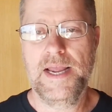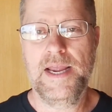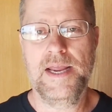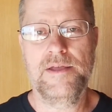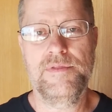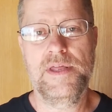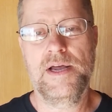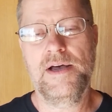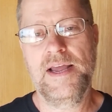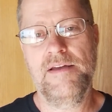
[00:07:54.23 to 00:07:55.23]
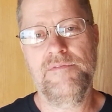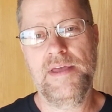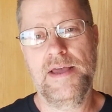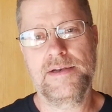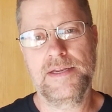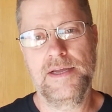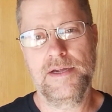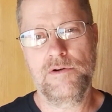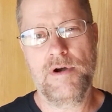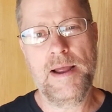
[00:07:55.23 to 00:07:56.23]
And then I'll have
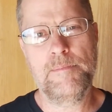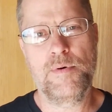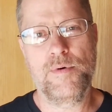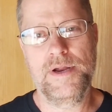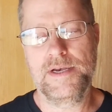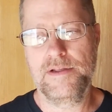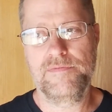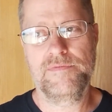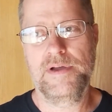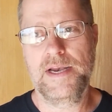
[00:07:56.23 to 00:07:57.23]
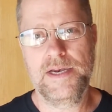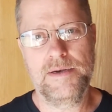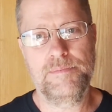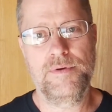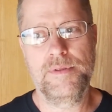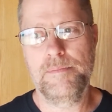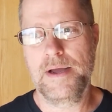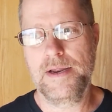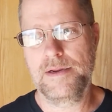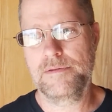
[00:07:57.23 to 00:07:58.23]
that grab point if I need to pull the
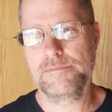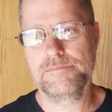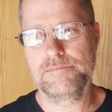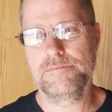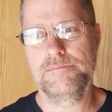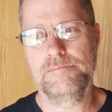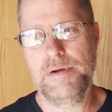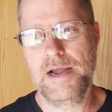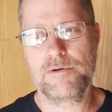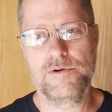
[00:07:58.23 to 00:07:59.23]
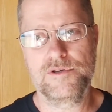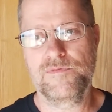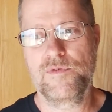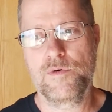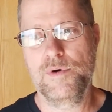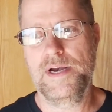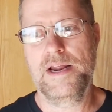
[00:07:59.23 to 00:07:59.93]
bike backwards or forward